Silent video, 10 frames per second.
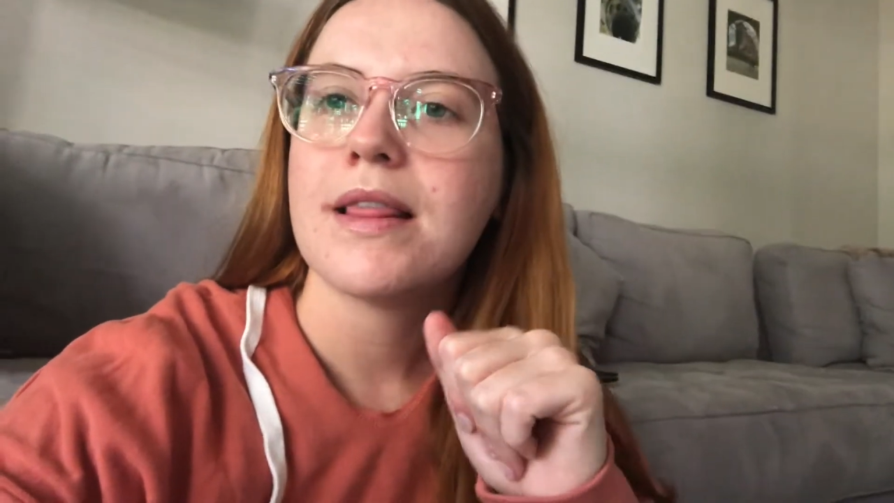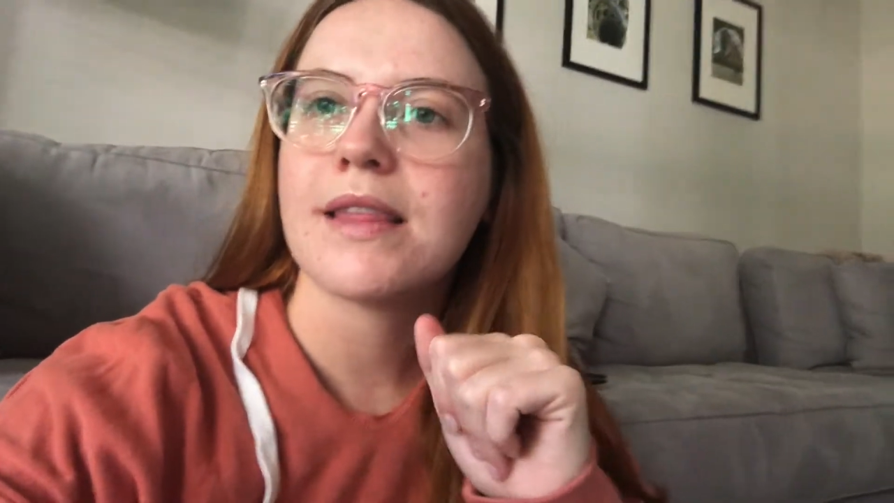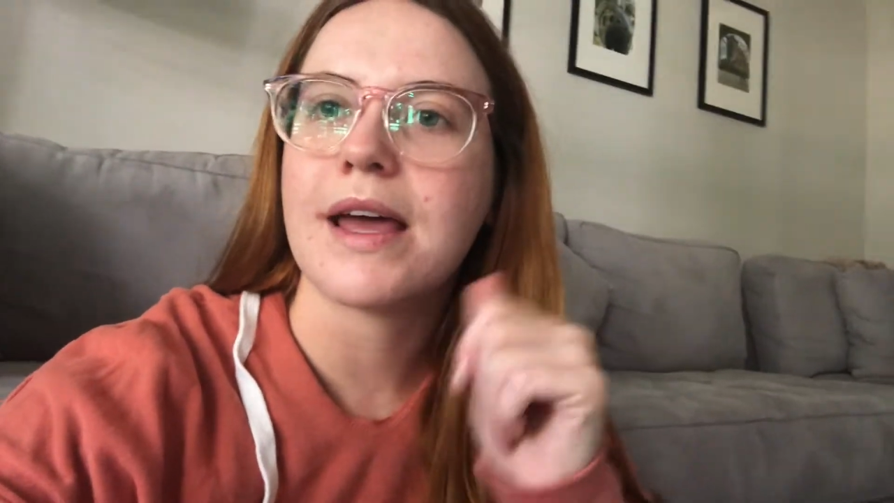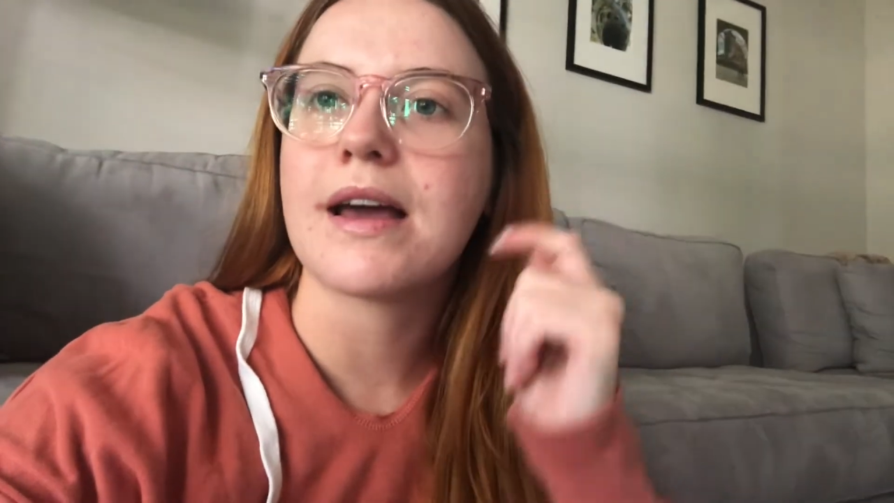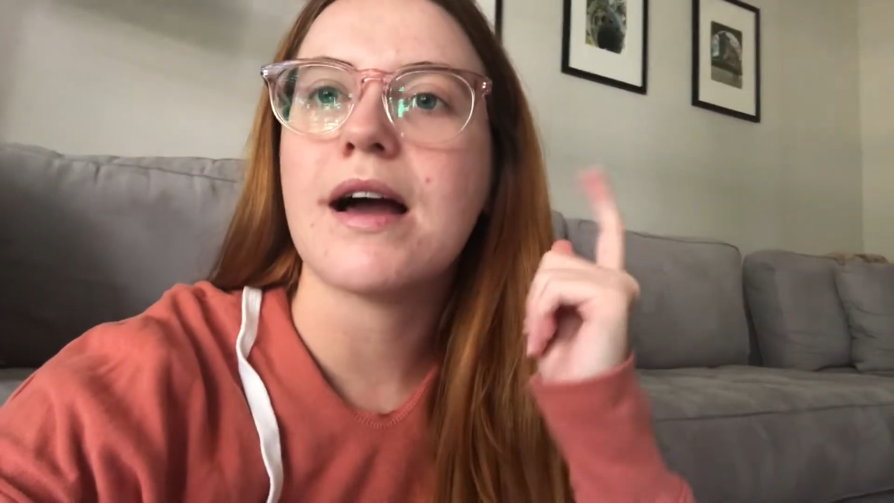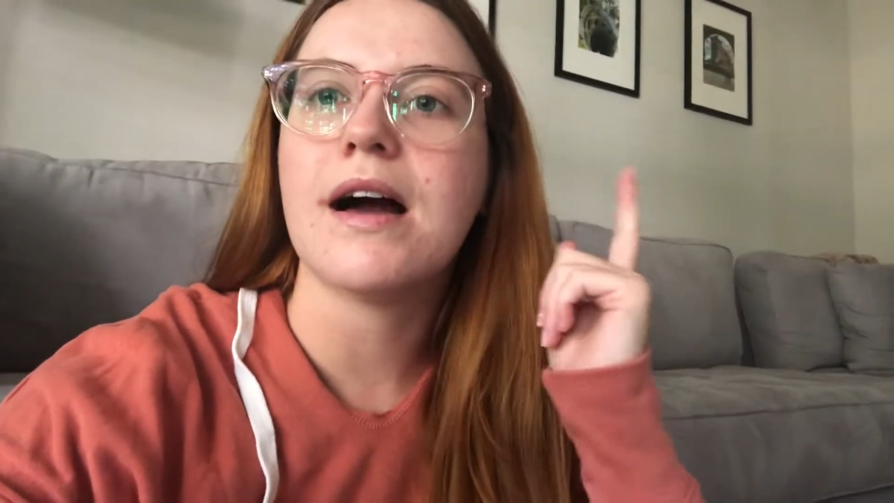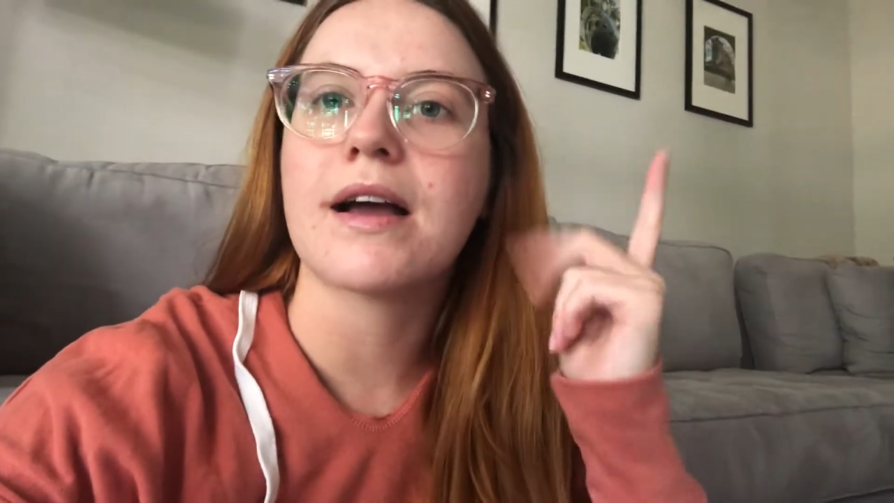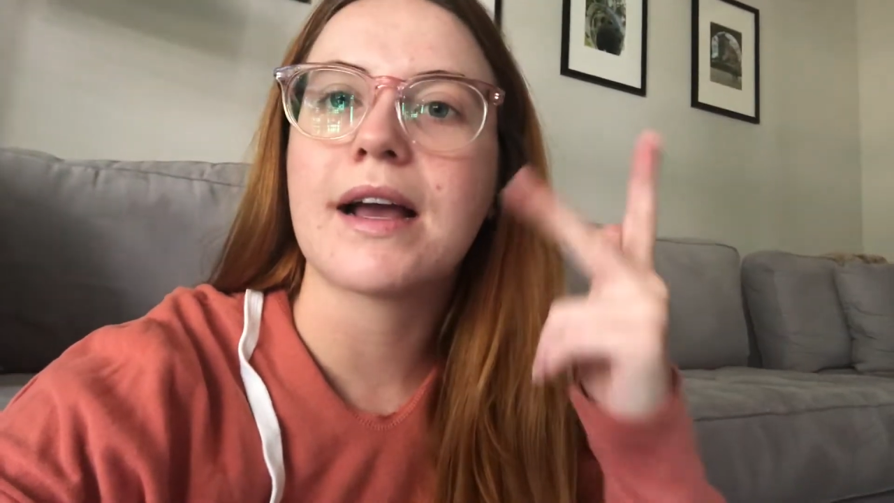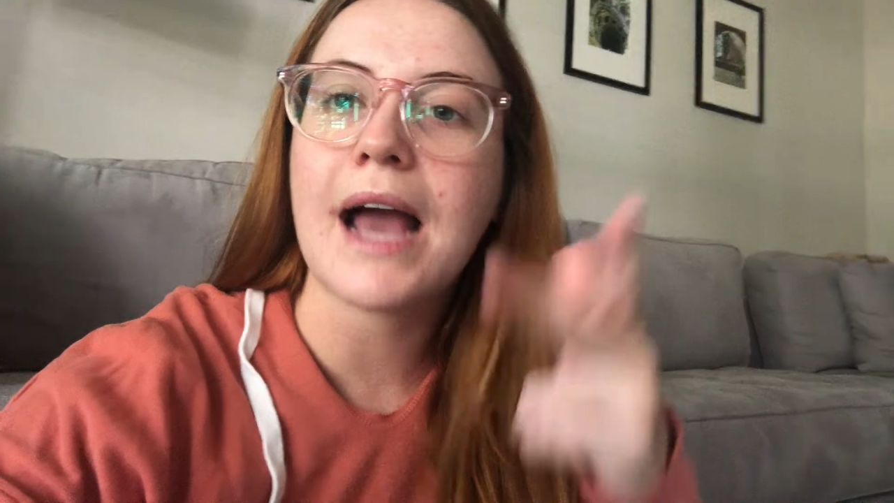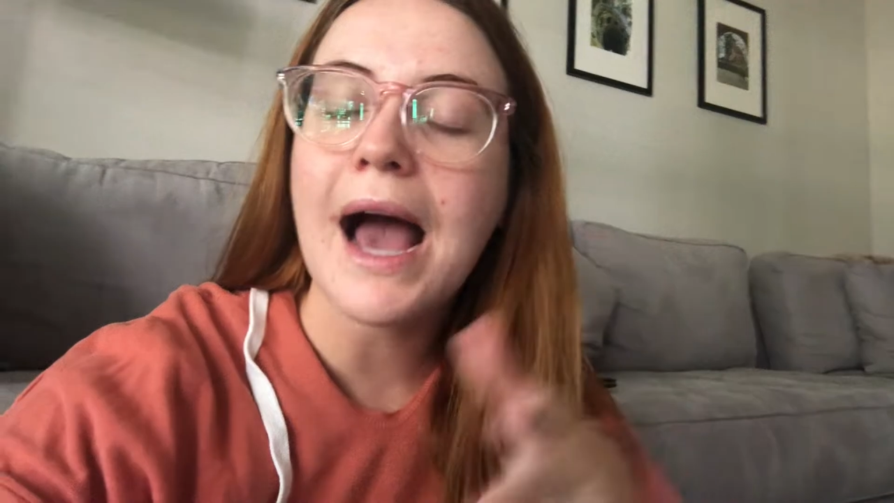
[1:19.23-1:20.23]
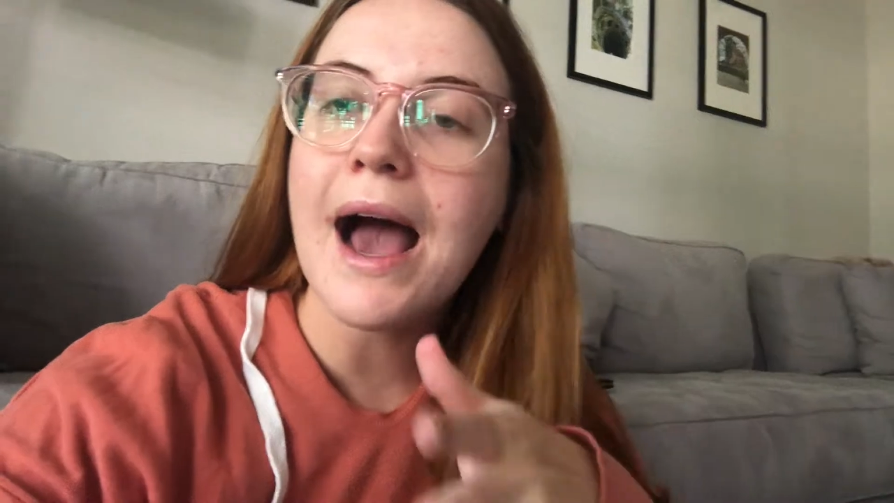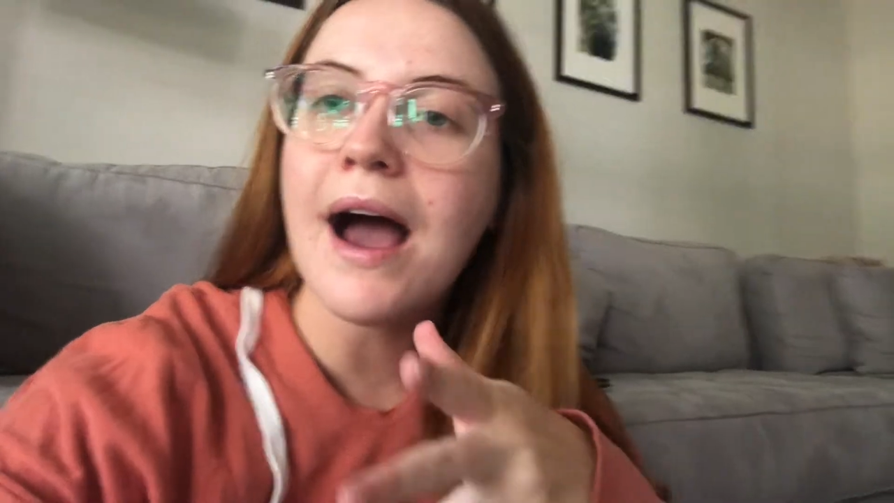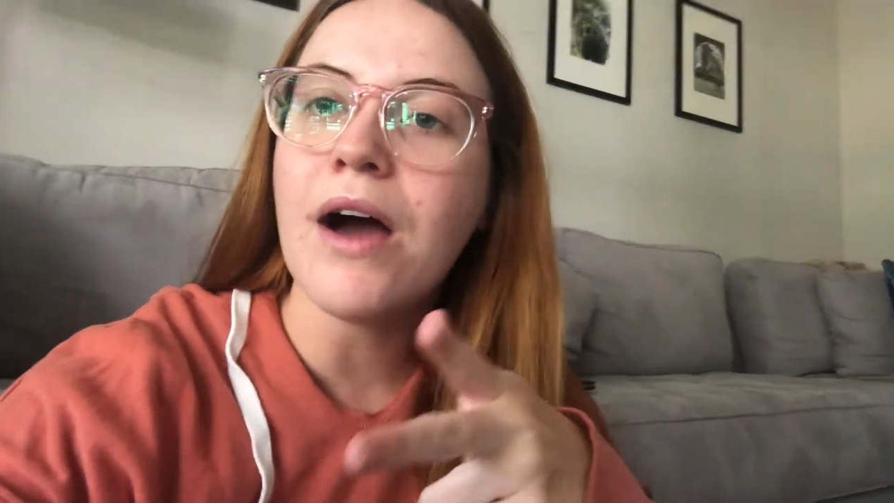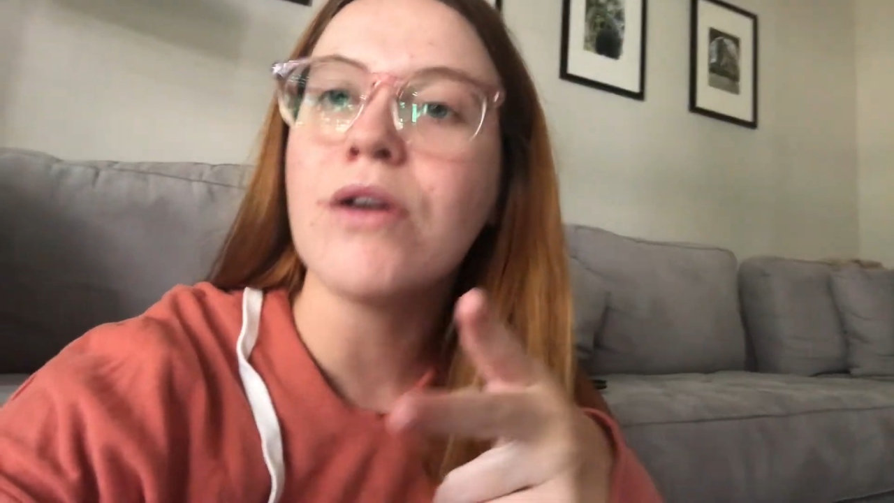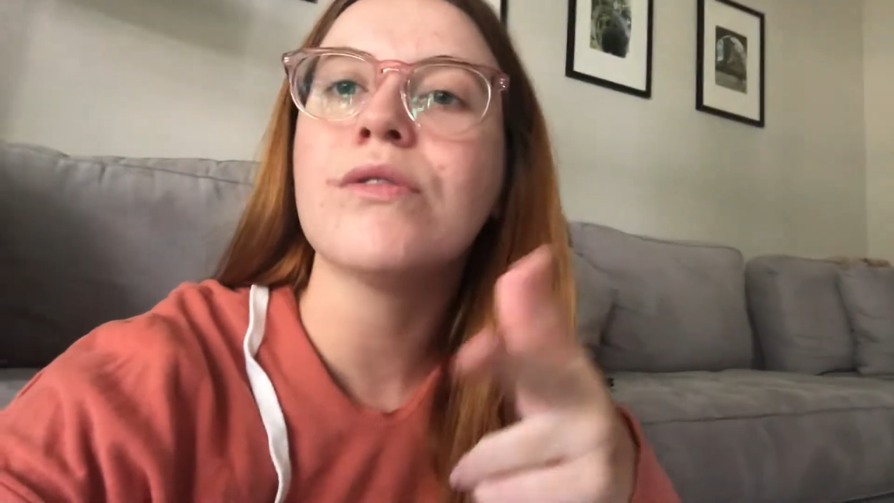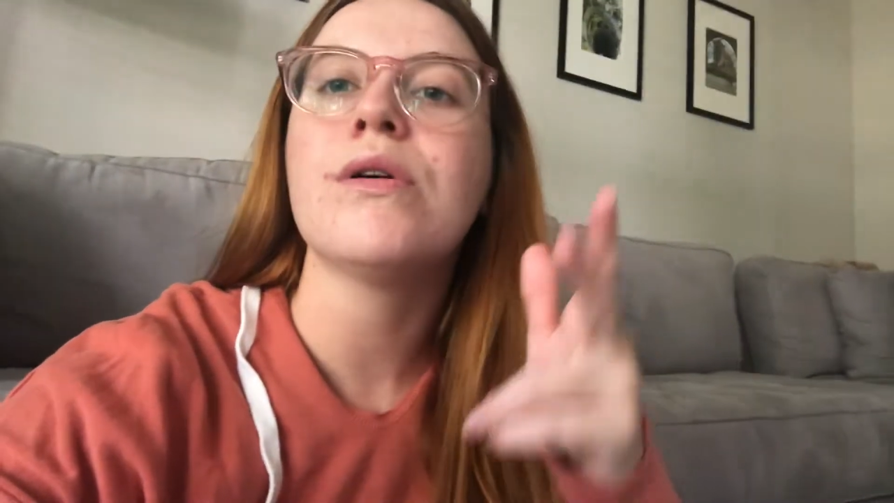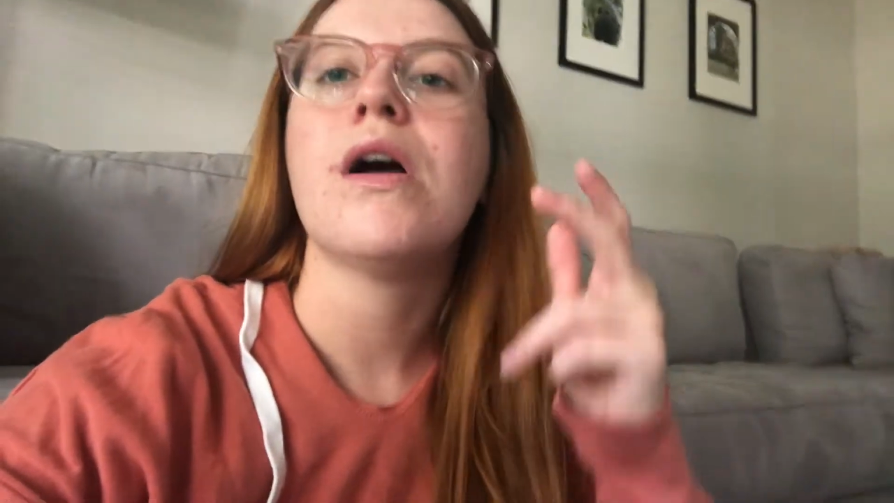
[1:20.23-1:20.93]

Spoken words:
like a cow,